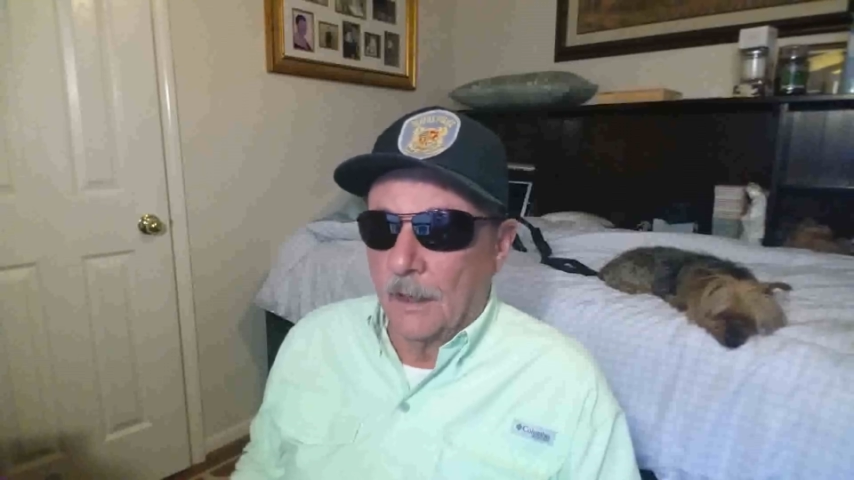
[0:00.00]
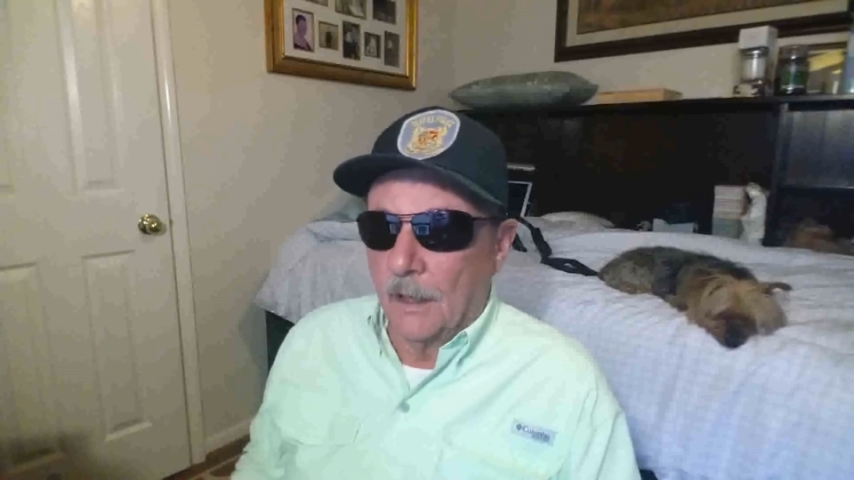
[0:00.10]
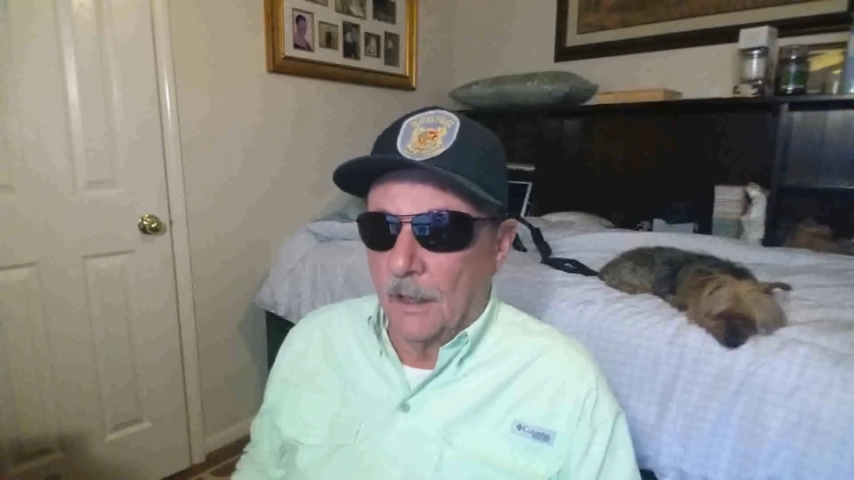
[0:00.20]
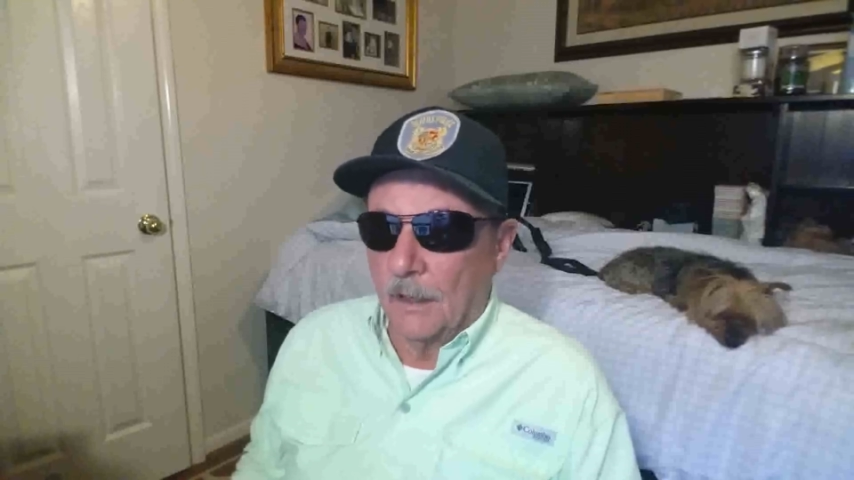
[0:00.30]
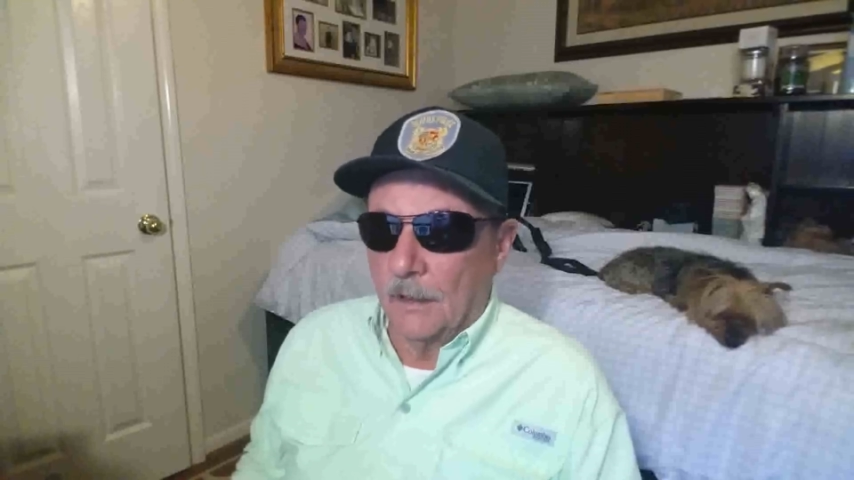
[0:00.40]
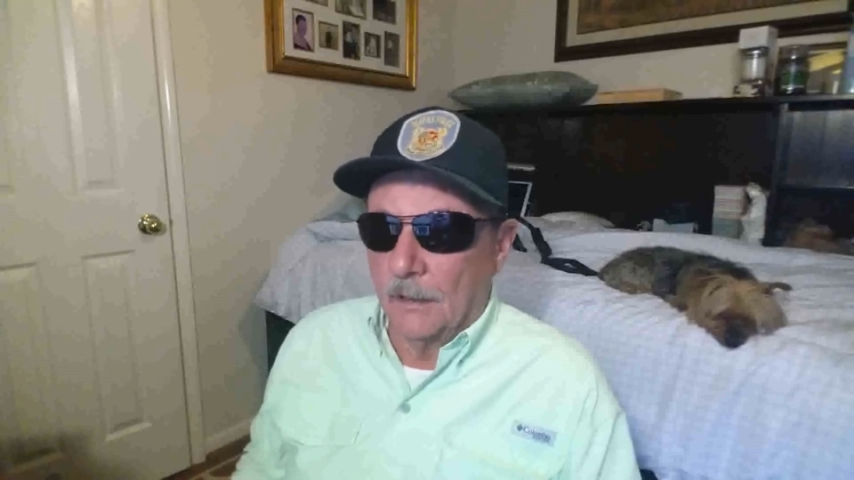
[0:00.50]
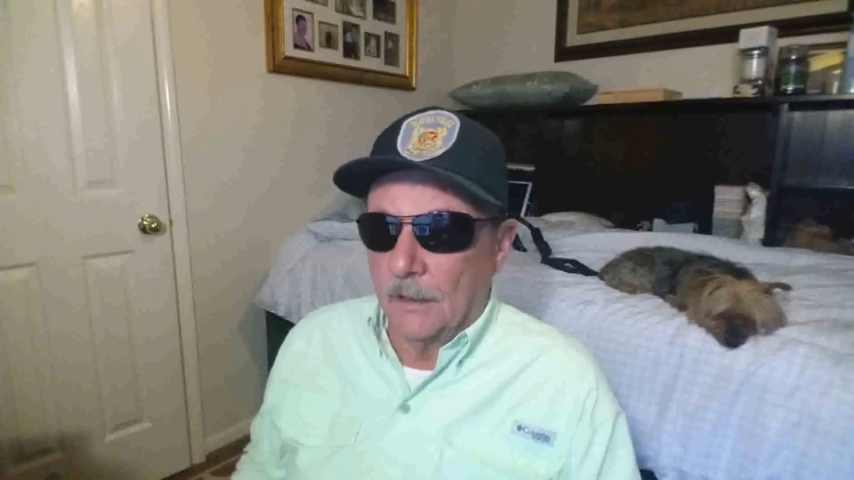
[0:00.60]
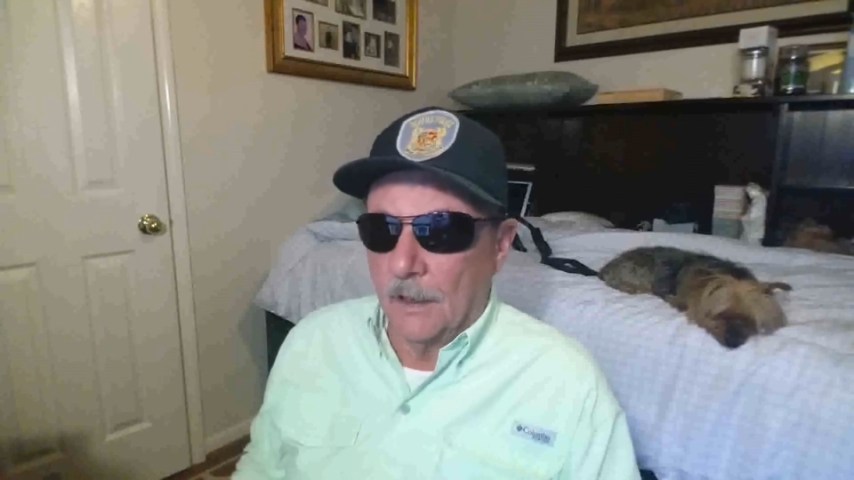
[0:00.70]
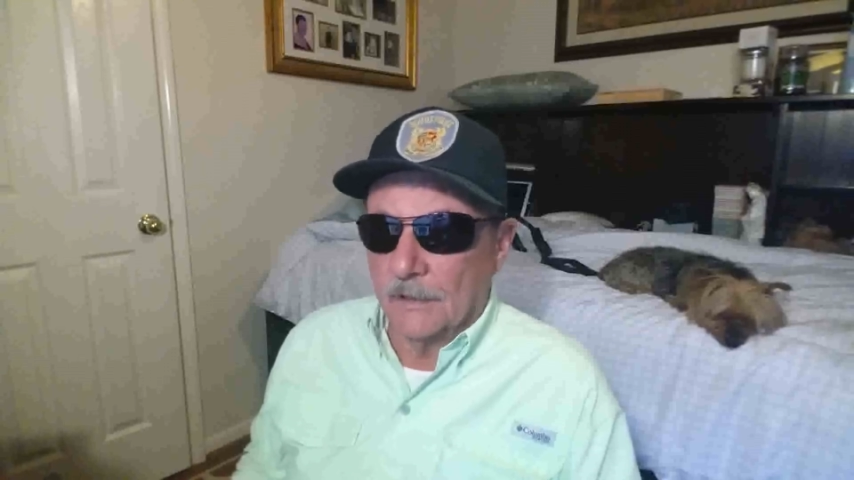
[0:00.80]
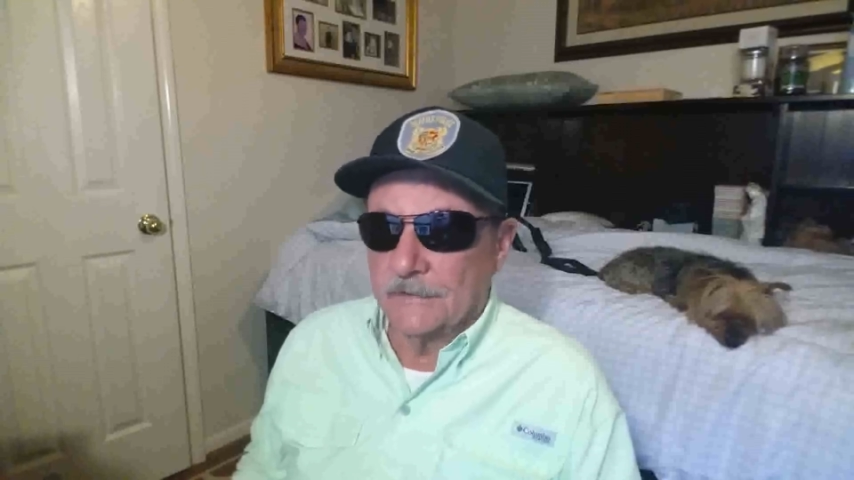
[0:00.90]
Uh,
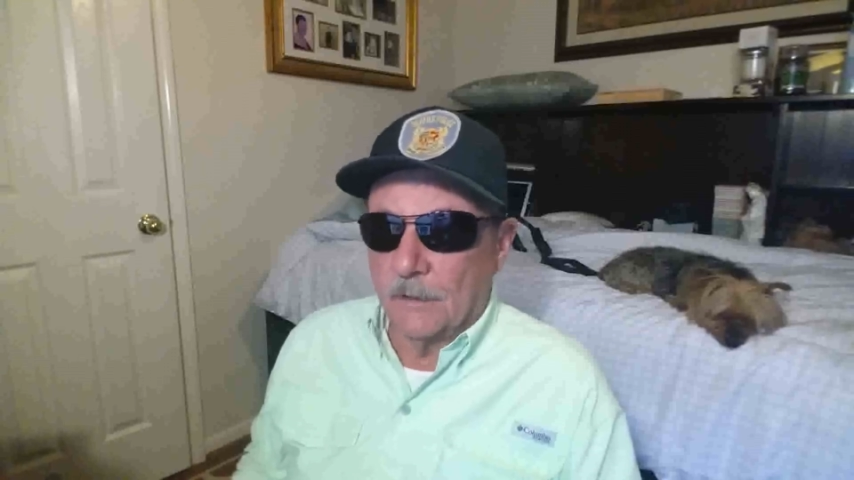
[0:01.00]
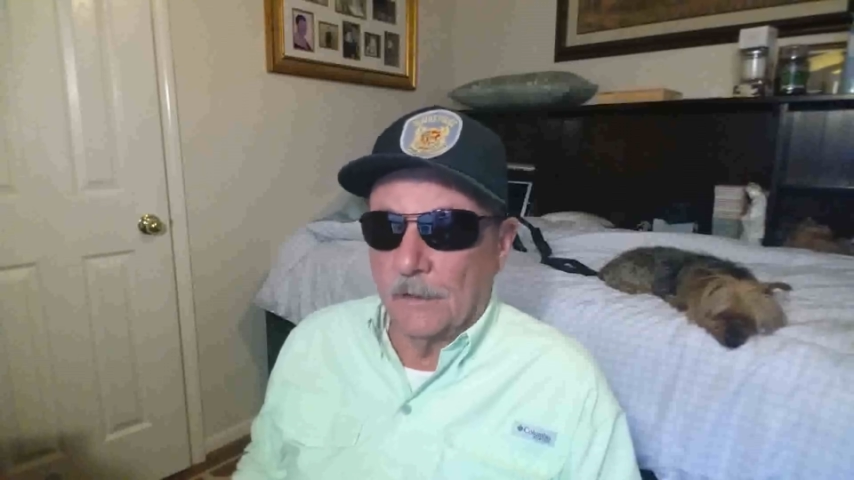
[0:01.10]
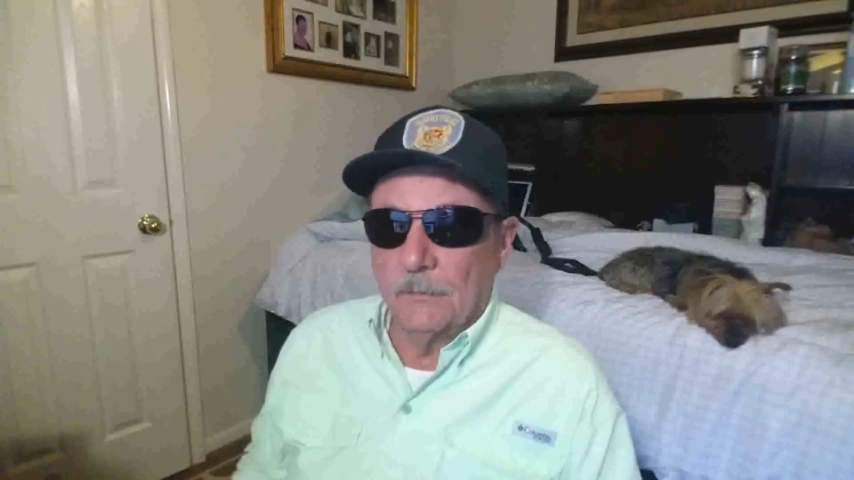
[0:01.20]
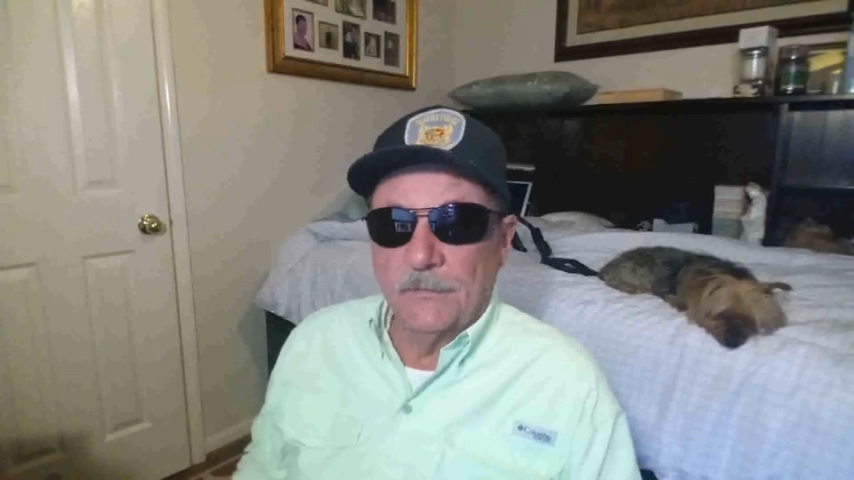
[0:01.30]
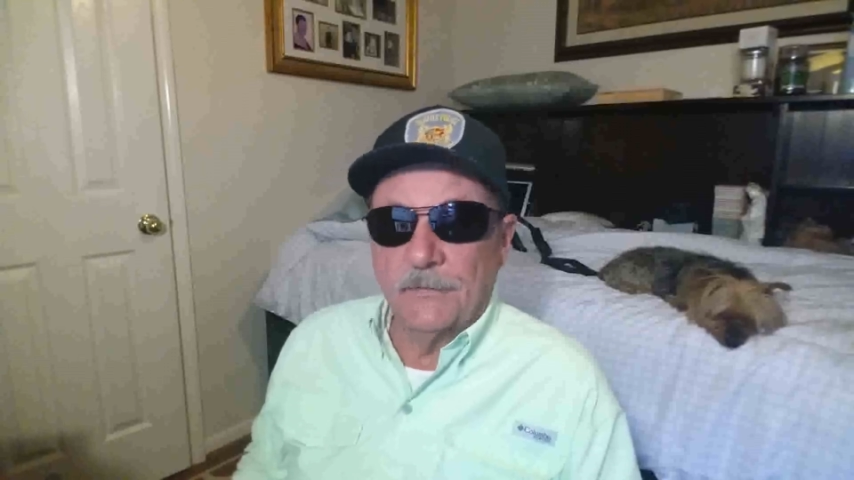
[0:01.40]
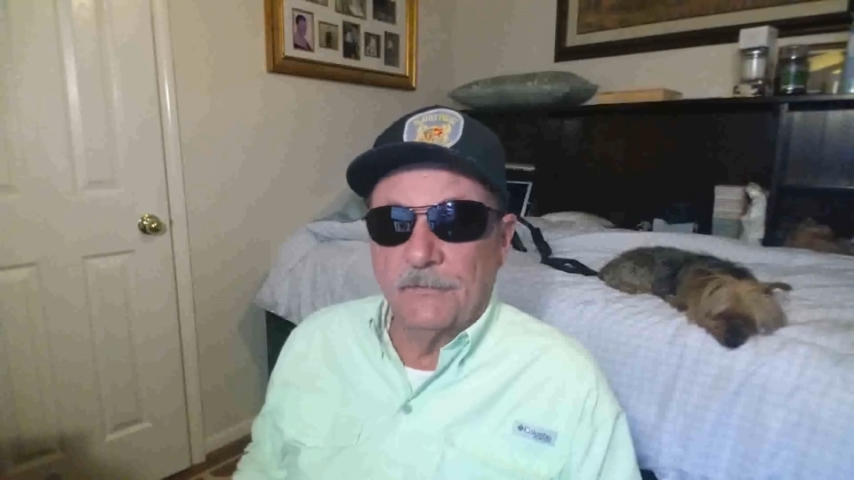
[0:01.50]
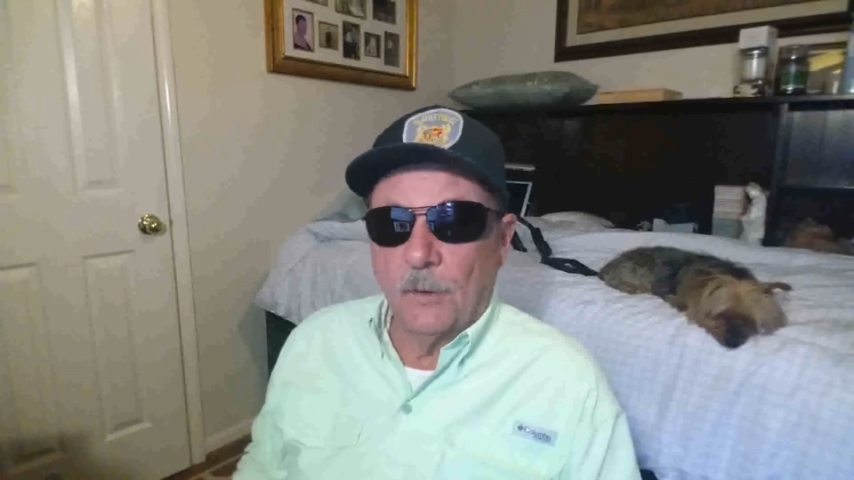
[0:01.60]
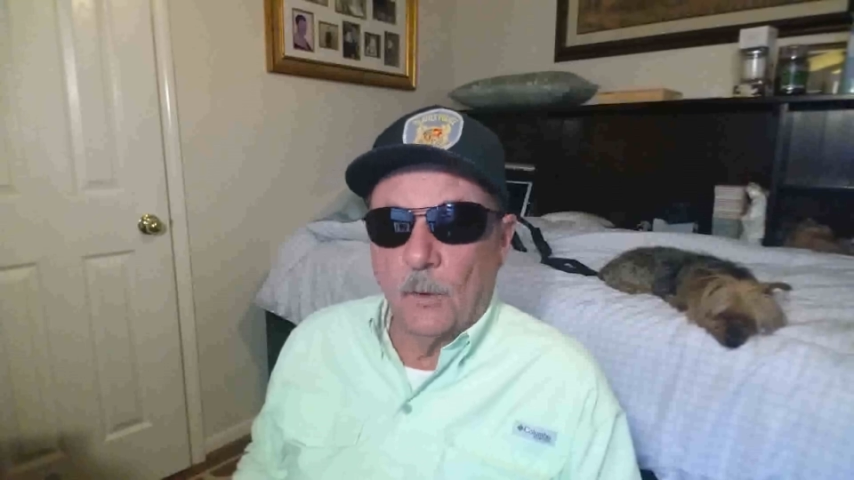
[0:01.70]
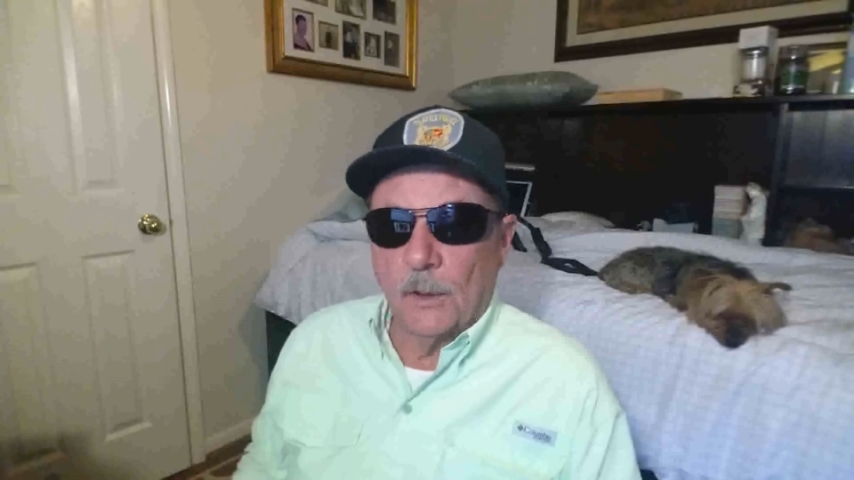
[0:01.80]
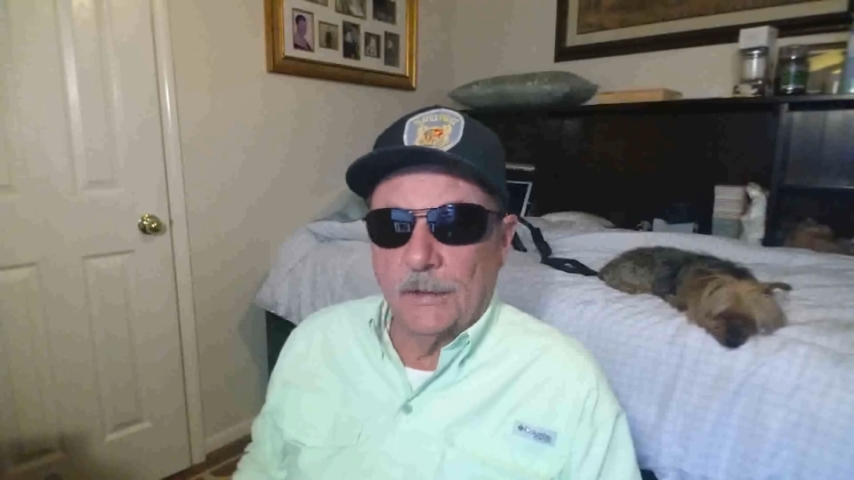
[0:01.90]
I started with the
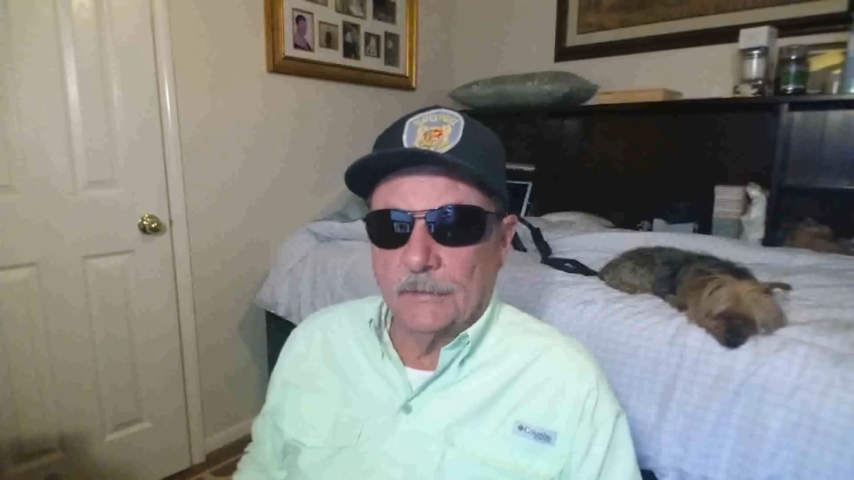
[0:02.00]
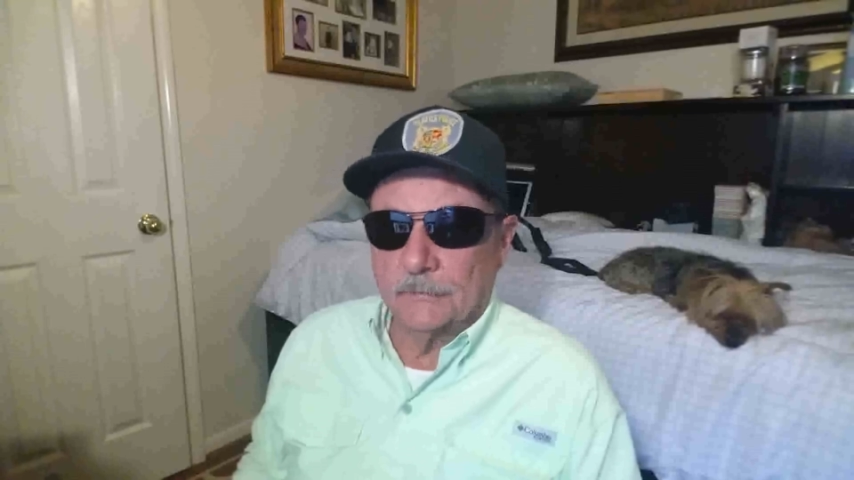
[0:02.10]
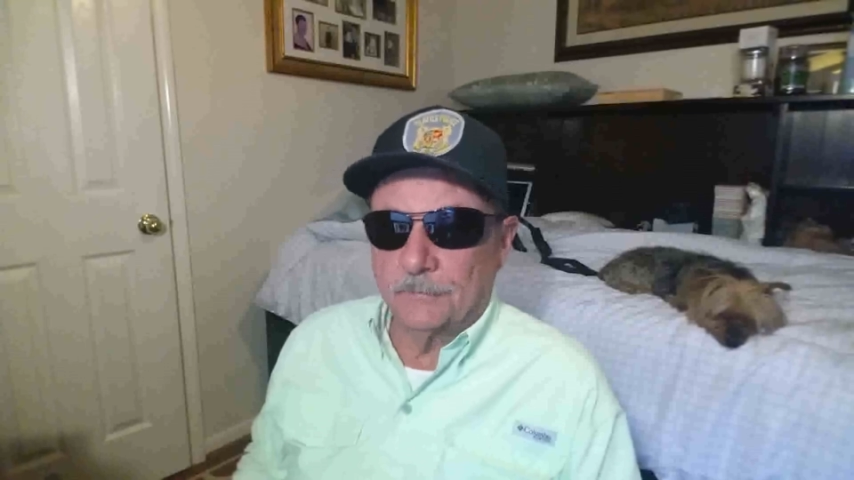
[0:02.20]
flooring